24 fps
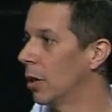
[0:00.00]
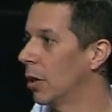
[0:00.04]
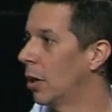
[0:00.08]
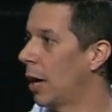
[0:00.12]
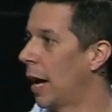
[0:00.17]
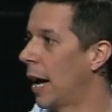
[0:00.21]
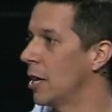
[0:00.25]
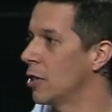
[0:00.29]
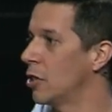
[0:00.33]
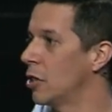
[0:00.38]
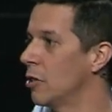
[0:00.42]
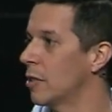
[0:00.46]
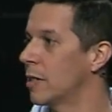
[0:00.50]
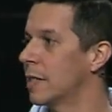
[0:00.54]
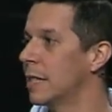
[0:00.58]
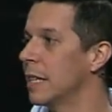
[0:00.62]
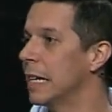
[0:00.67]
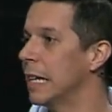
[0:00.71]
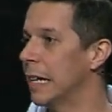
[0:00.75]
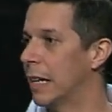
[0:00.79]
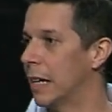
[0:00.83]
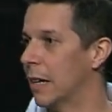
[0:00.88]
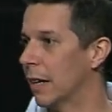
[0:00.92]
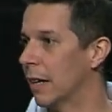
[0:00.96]
as you
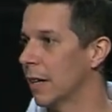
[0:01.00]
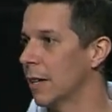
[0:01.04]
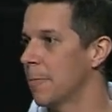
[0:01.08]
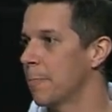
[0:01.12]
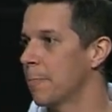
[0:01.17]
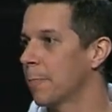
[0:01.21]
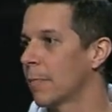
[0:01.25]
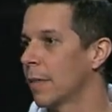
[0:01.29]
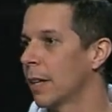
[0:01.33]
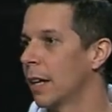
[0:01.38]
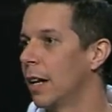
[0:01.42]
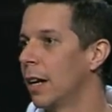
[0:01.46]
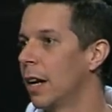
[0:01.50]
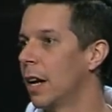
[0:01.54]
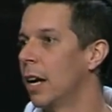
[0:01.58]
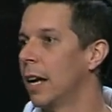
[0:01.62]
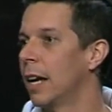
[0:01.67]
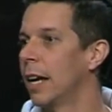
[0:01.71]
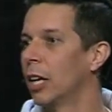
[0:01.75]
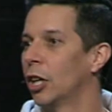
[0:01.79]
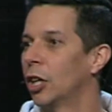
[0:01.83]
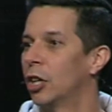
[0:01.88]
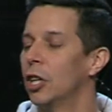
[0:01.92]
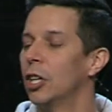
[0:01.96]
sit here,
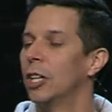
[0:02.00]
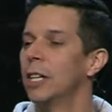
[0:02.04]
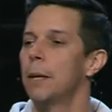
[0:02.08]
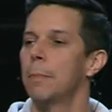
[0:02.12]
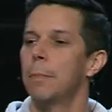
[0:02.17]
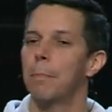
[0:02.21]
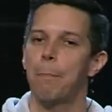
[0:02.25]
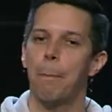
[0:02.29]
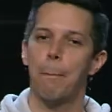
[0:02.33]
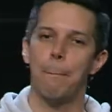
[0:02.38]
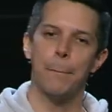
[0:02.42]
could it